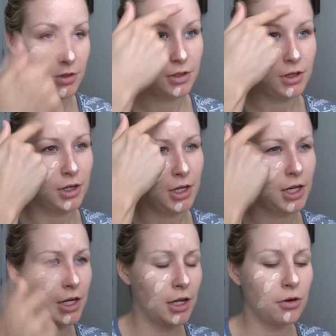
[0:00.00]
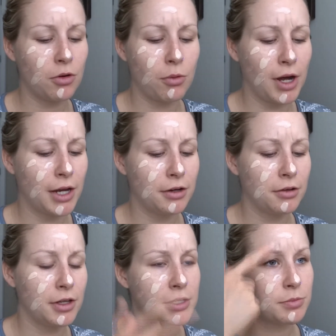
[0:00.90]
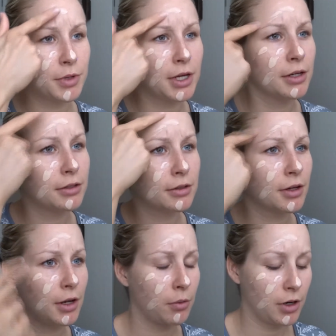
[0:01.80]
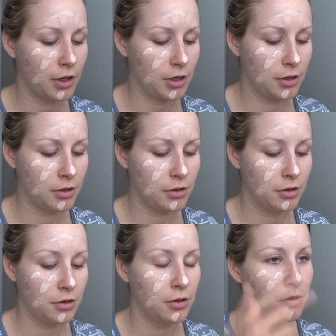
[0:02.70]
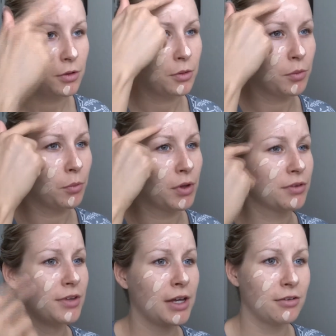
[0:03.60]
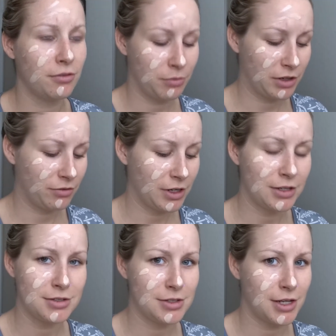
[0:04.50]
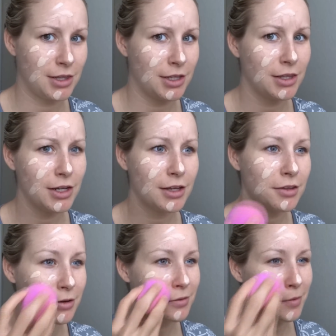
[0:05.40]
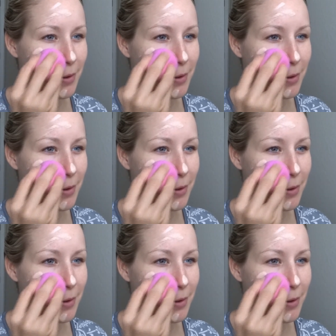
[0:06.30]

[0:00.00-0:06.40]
there. And I don't know why I do this, but I work on one side of my face and then the other.